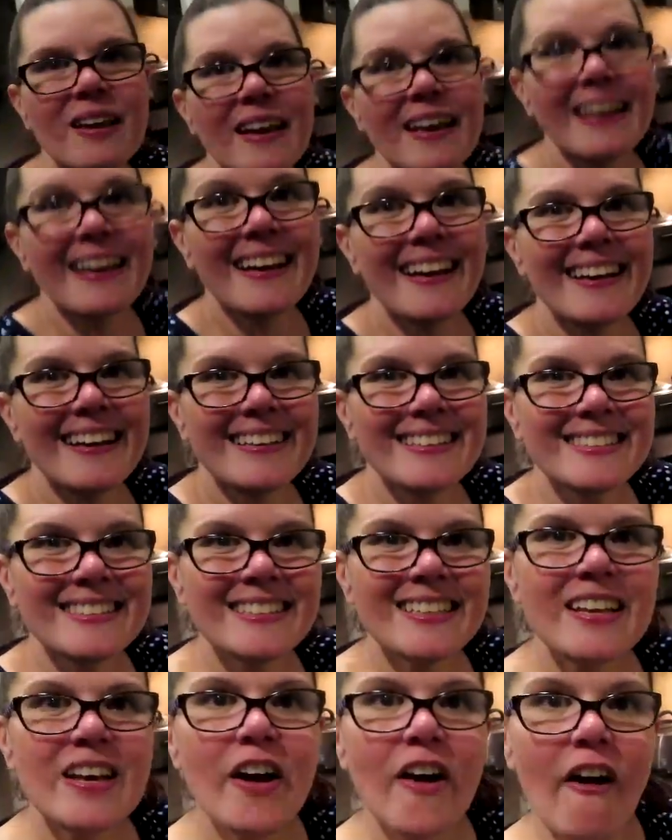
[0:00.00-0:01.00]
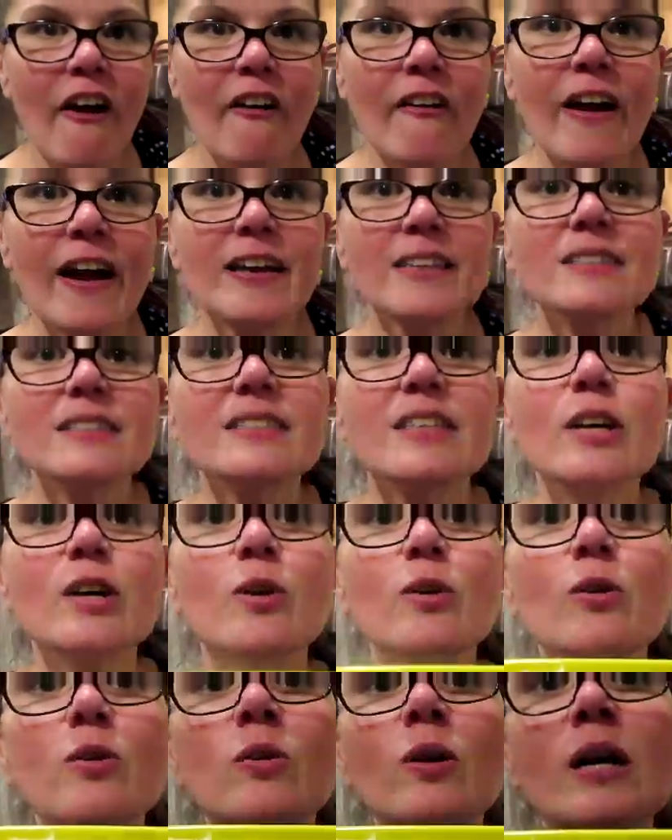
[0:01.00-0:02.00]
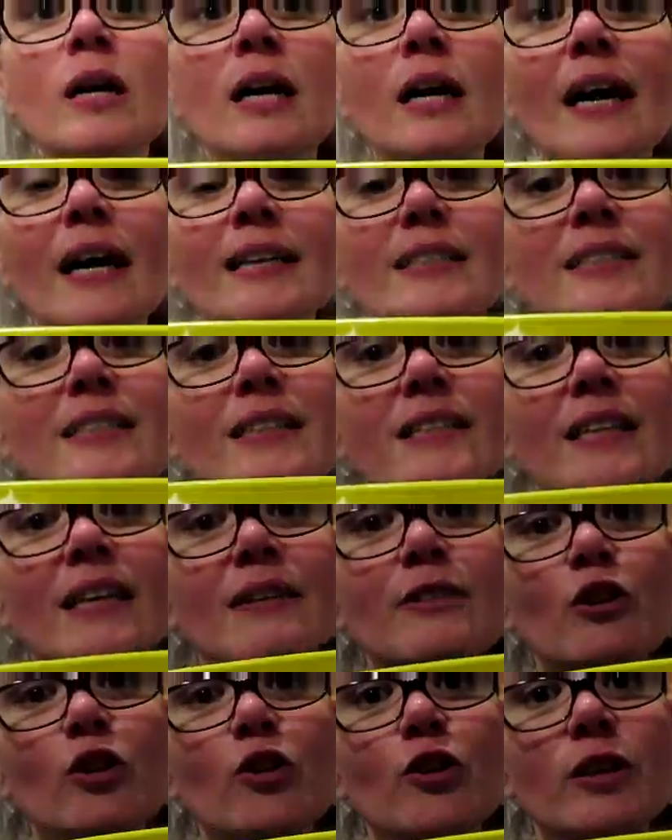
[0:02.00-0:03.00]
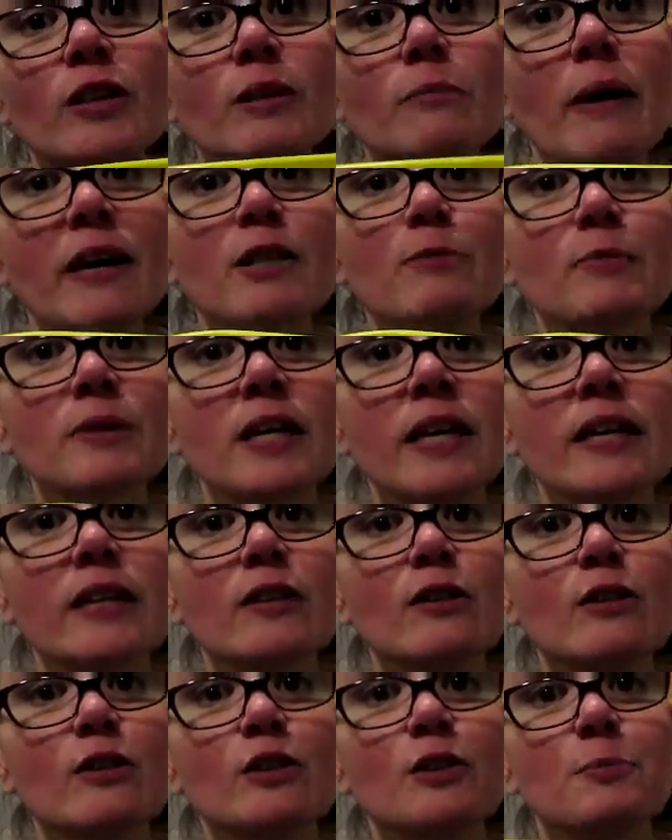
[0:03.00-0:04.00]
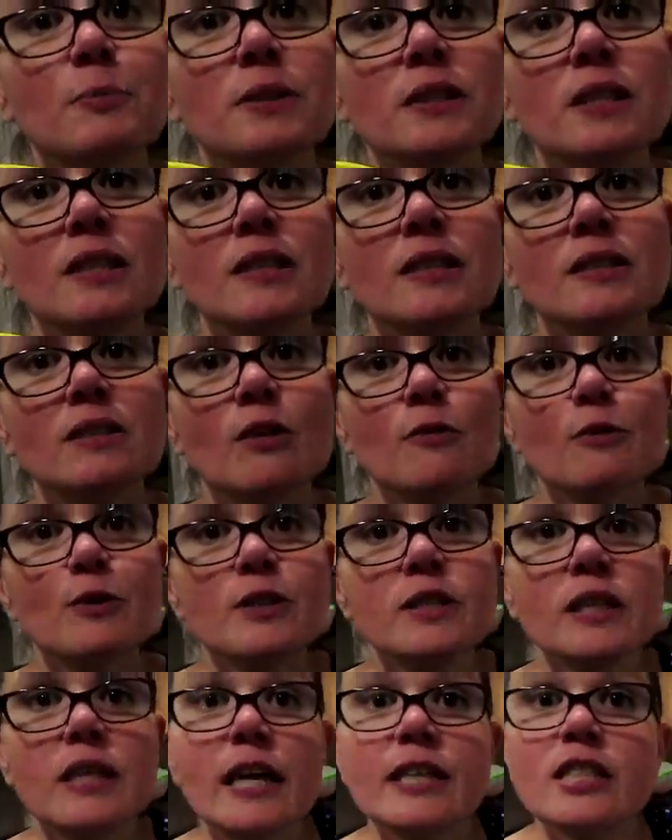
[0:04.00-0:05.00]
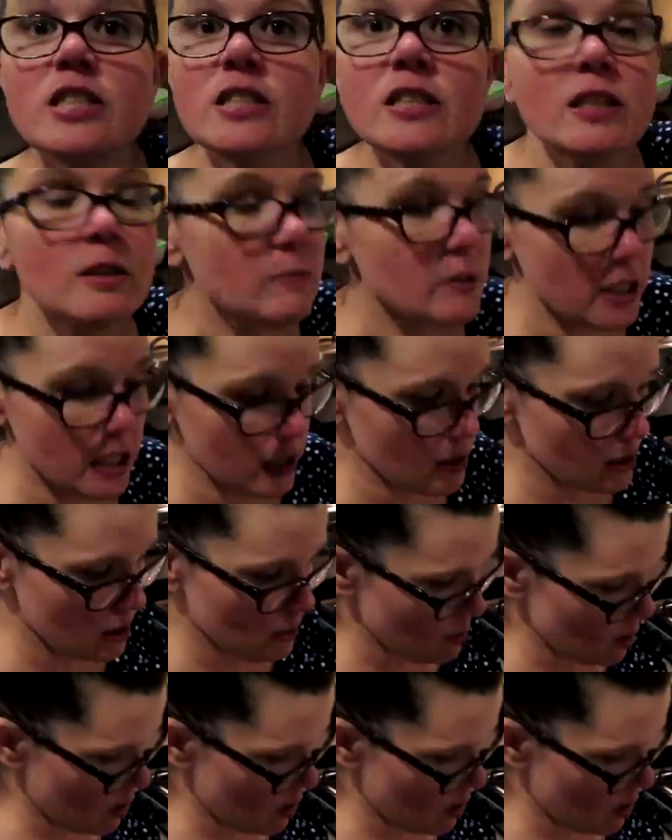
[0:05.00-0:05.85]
Hey guys. All right, so I did cook the mashed potatoes, but these are for Sid. I just did them in the Instant